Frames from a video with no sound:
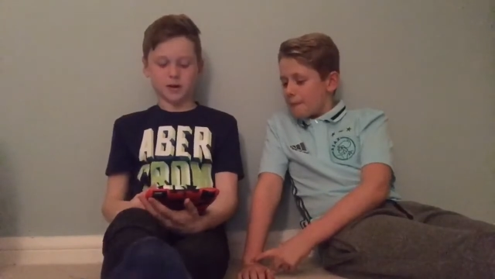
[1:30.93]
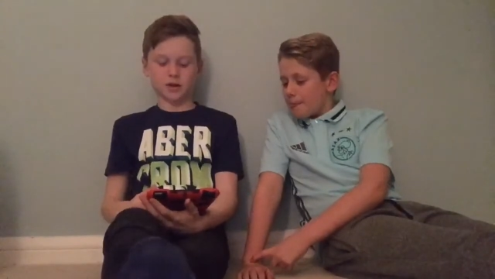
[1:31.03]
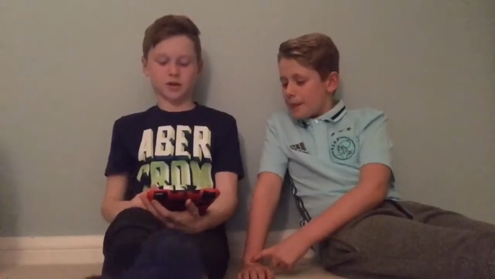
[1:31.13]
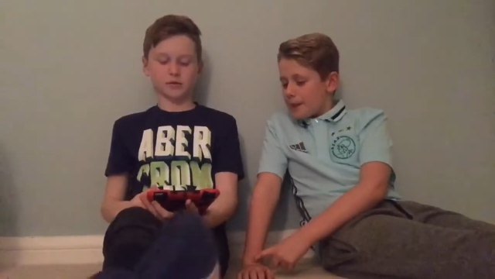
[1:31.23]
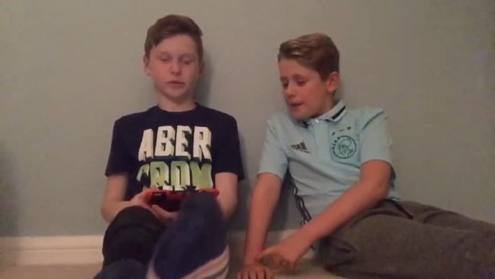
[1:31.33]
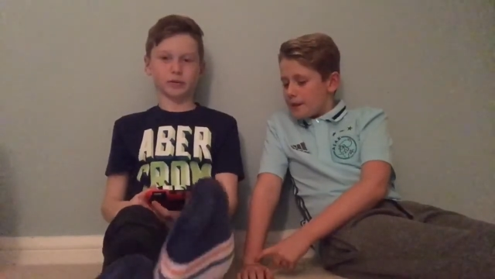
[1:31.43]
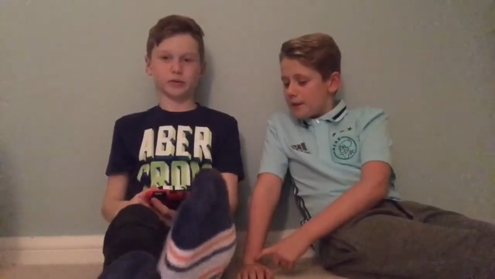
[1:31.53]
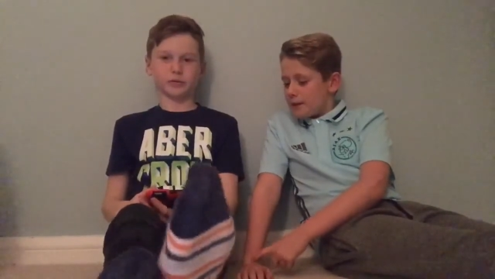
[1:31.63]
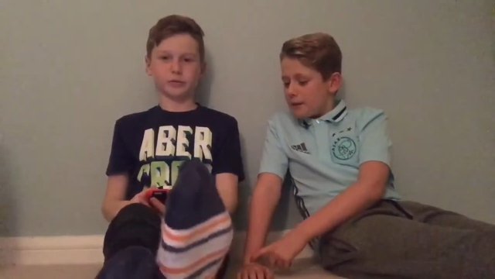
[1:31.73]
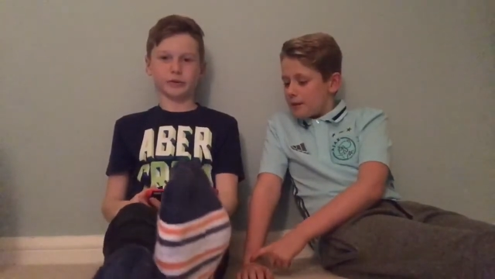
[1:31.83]
Speaker 1: Ella Will
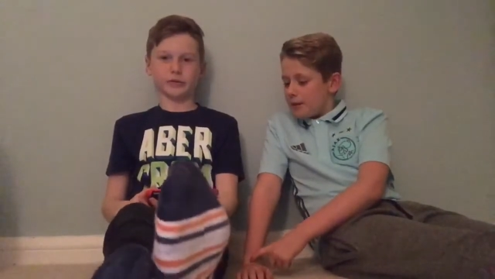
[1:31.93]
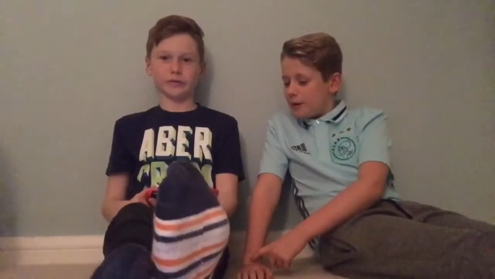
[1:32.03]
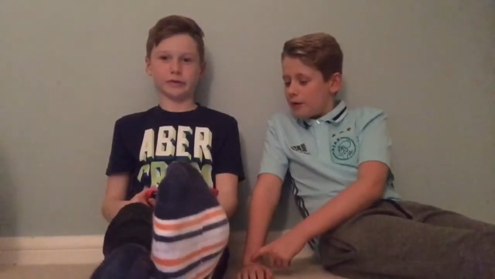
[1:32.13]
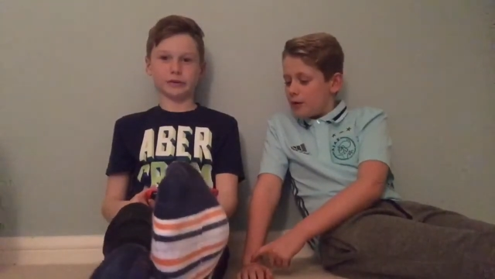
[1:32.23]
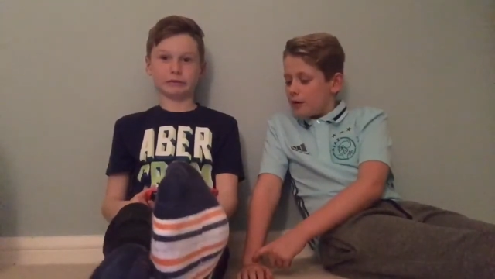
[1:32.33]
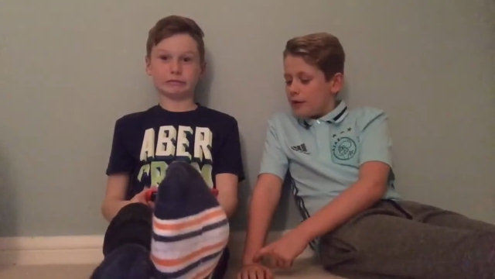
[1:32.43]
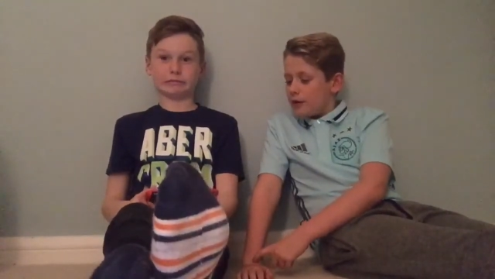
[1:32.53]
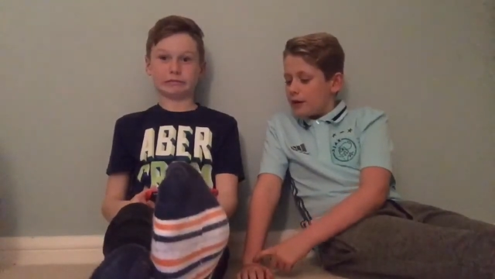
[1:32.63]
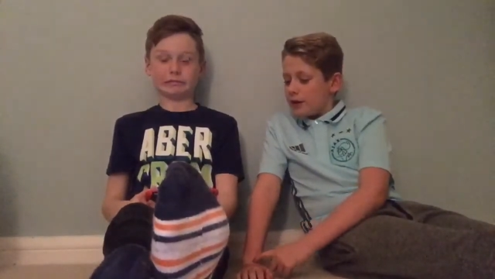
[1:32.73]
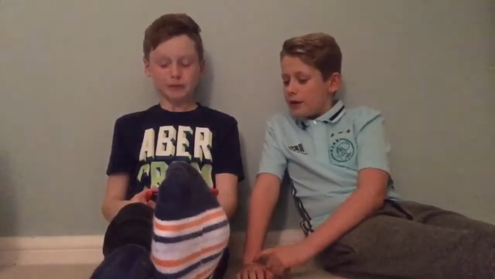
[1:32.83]
24
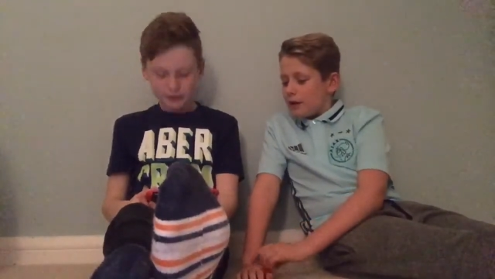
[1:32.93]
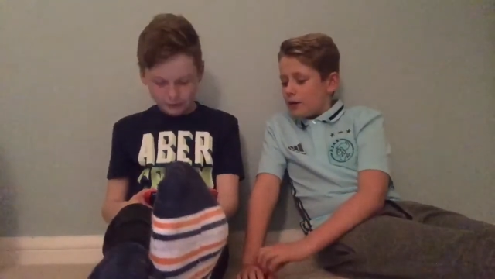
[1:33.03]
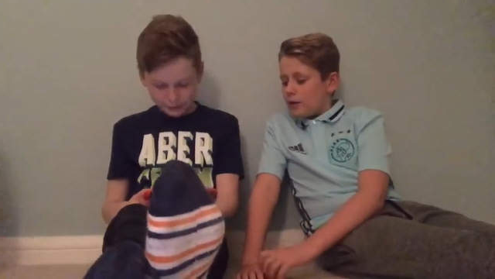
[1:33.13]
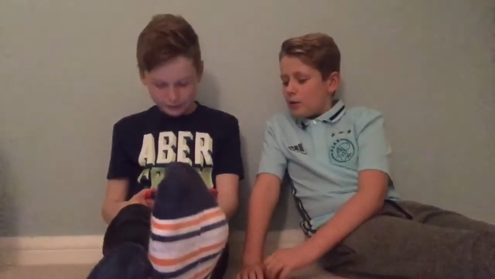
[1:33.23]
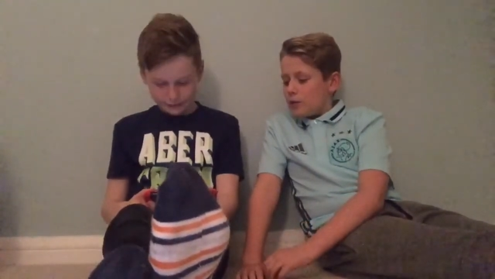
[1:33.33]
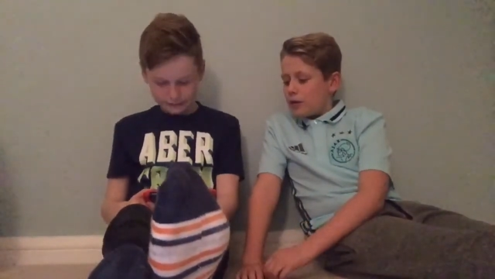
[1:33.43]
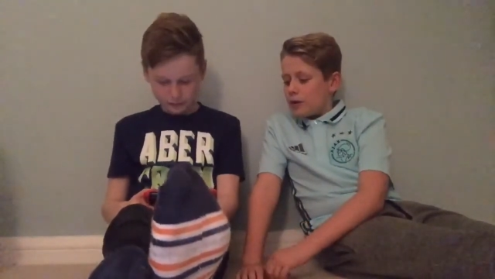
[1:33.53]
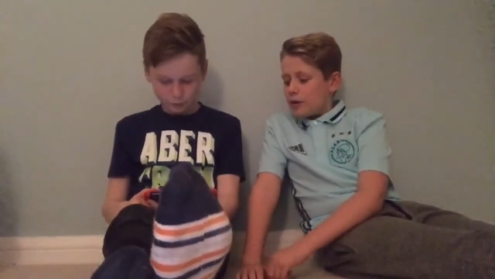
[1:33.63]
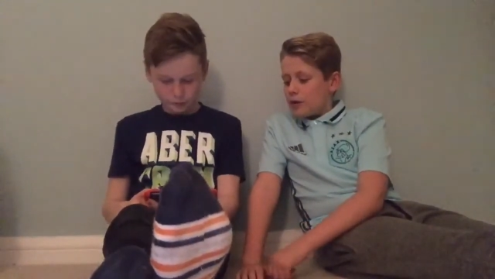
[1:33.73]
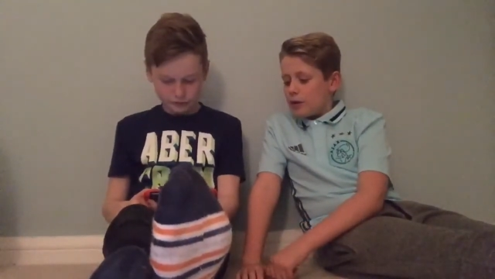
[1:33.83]
is
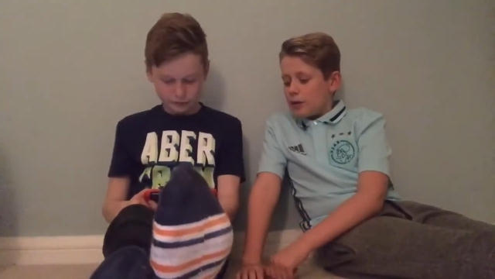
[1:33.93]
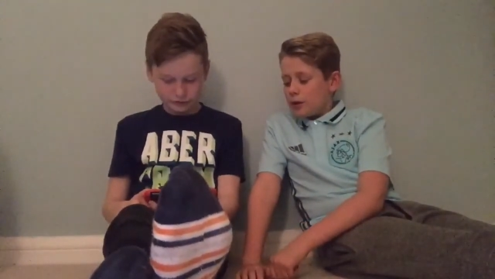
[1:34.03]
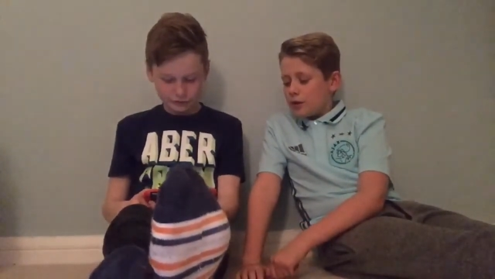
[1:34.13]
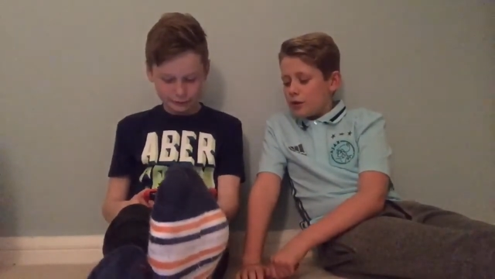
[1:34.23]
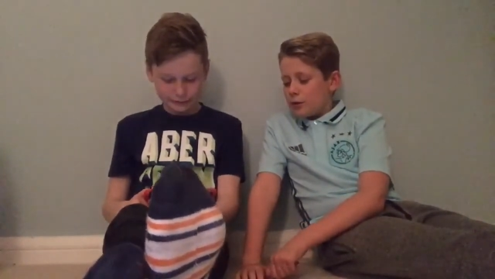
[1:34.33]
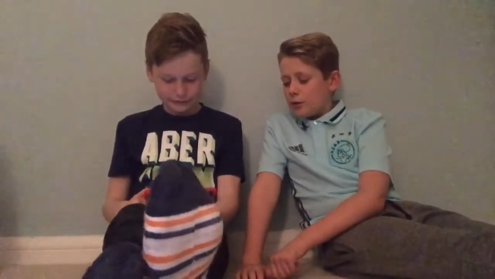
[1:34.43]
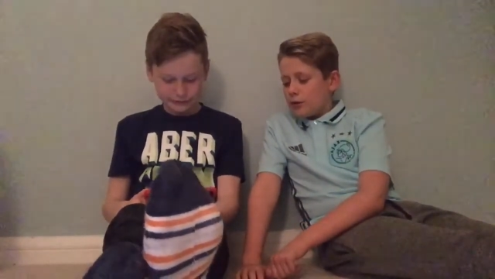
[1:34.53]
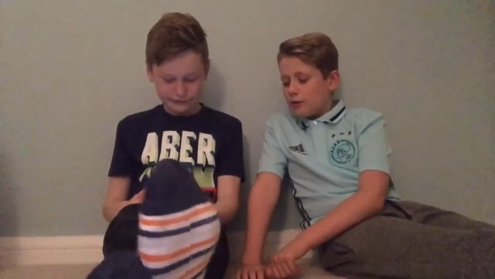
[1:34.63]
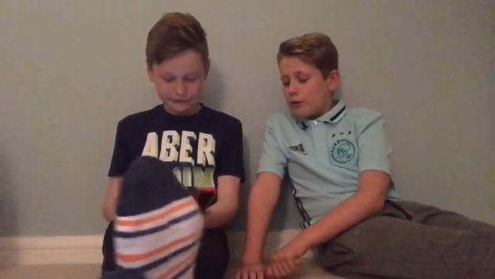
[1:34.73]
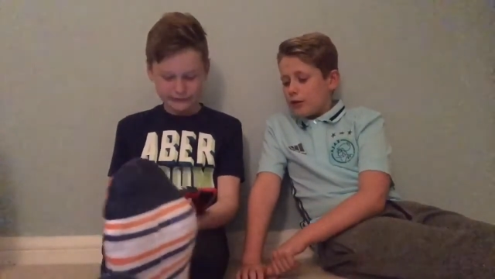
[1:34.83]
what is your one
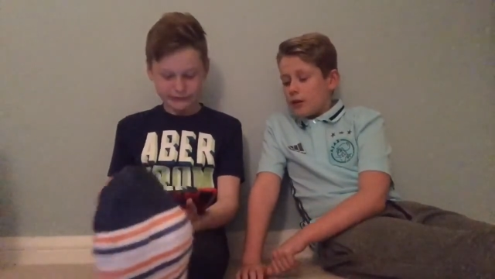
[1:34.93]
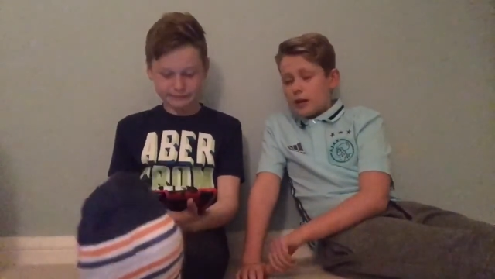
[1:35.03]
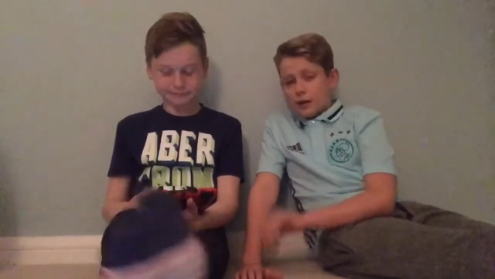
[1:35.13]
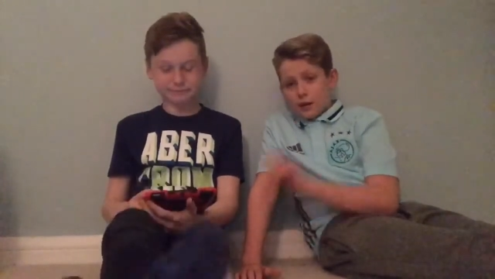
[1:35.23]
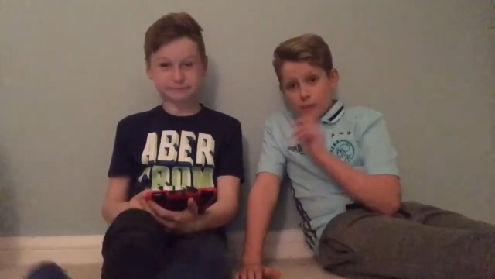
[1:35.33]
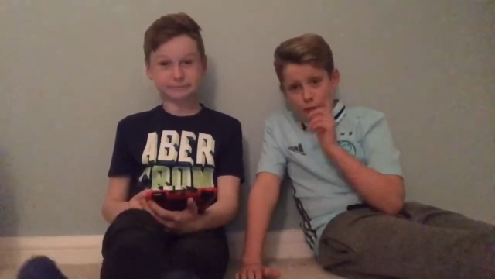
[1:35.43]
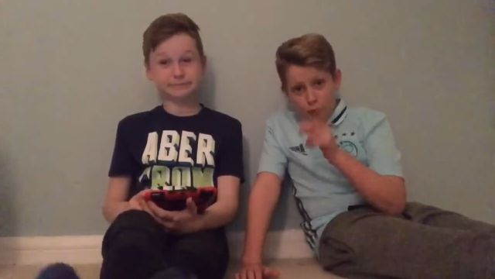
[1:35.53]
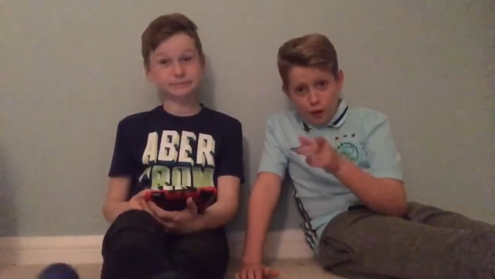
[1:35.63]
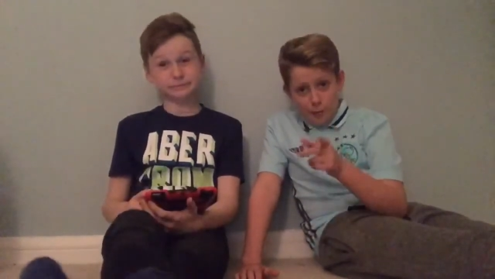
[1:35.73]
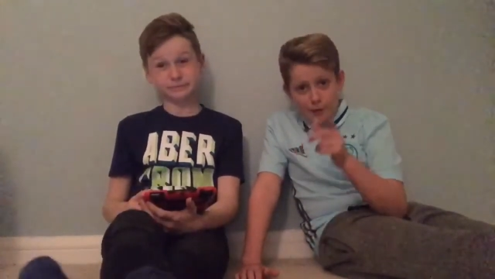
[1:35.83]
two three? No
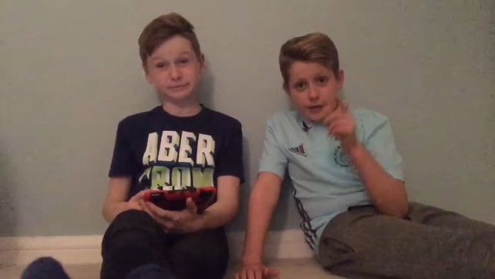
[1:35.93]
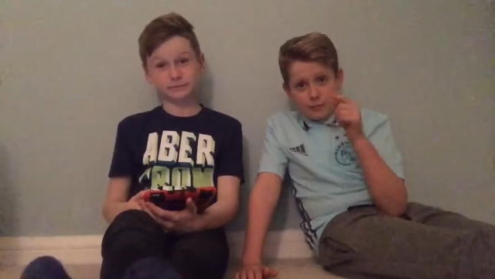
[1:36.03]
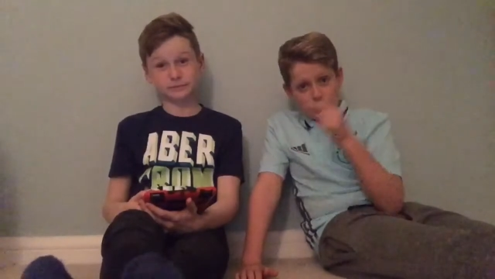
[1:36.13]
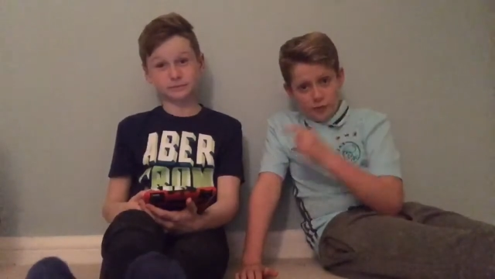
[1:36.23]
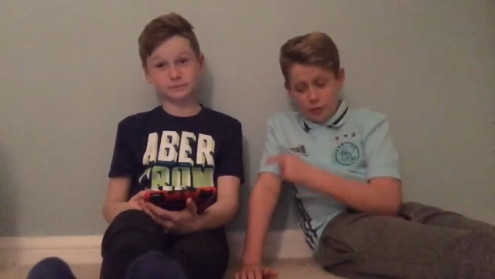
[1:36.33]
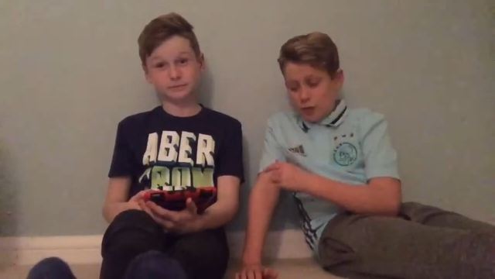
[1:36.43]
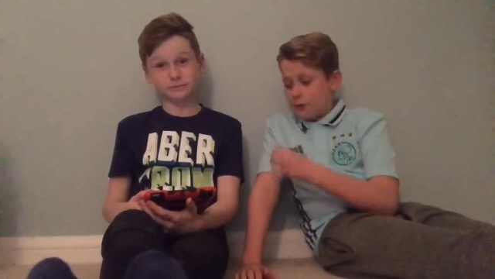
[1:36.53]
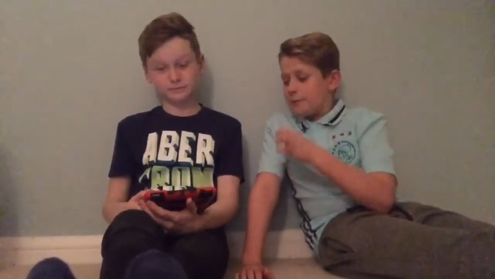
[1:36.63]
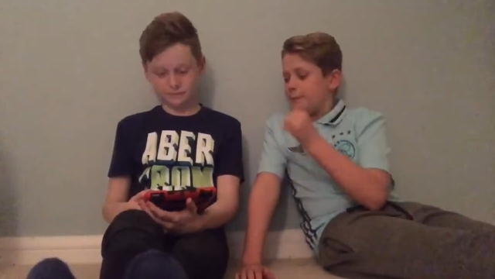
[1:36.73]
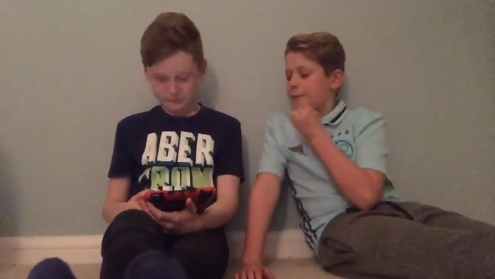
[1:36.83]
comment. Moving on.